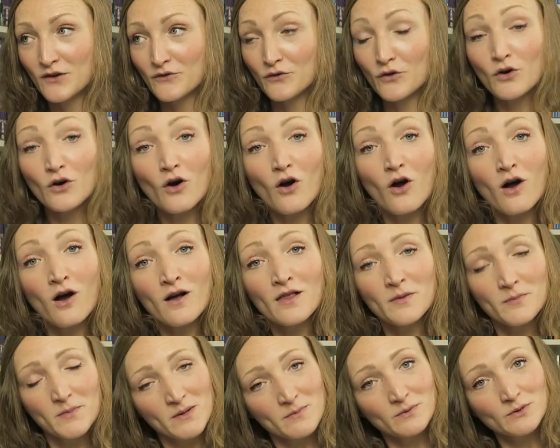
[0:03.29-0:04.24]
For
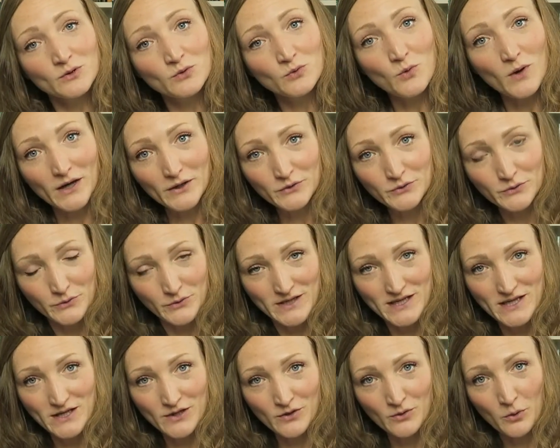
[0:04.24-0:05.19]
all the people who are new
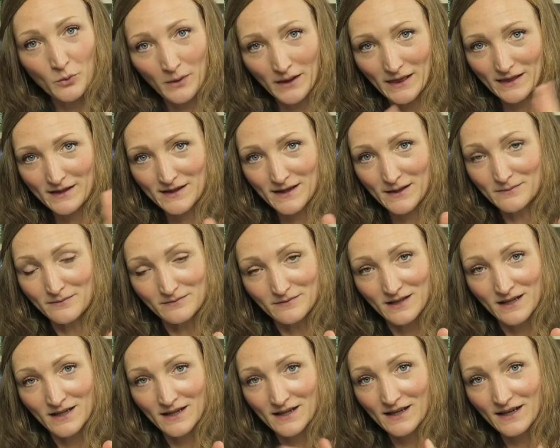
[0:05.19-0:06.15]
here, welcome.
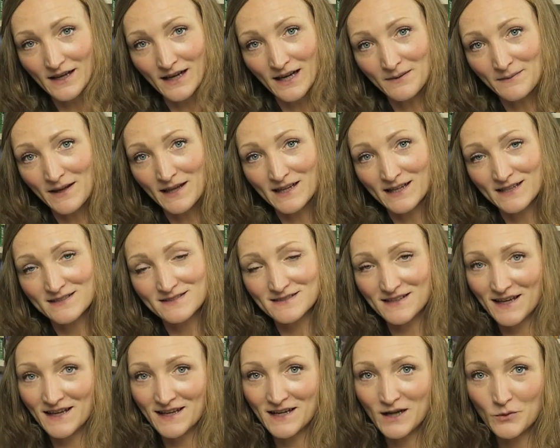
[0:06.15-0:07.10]
I'm Alex
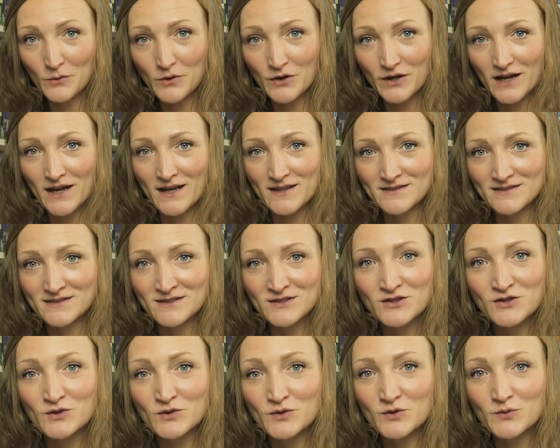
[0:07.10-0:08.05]
and I work as a
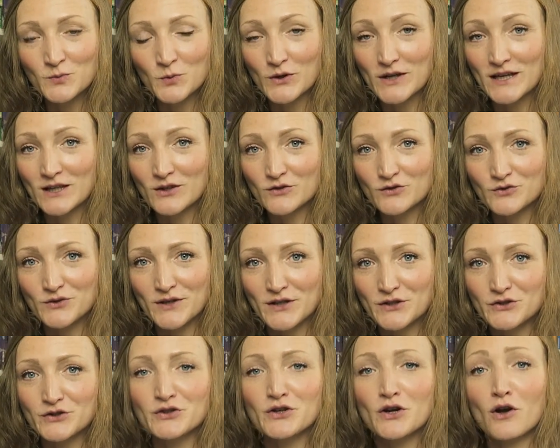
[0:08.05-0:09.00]
children's book
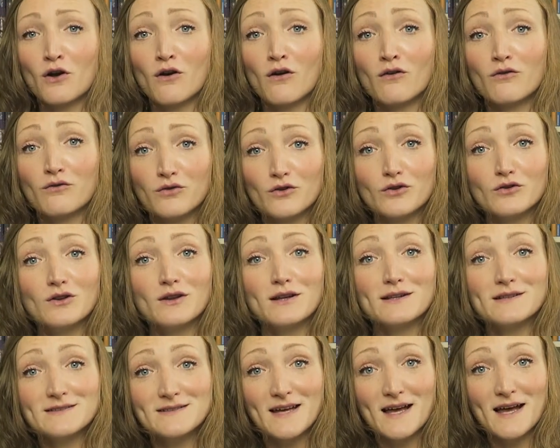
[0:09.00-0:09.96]
illustrator full
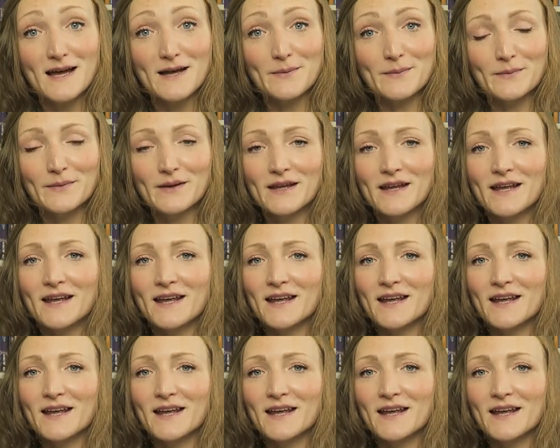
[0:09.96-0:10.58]
time.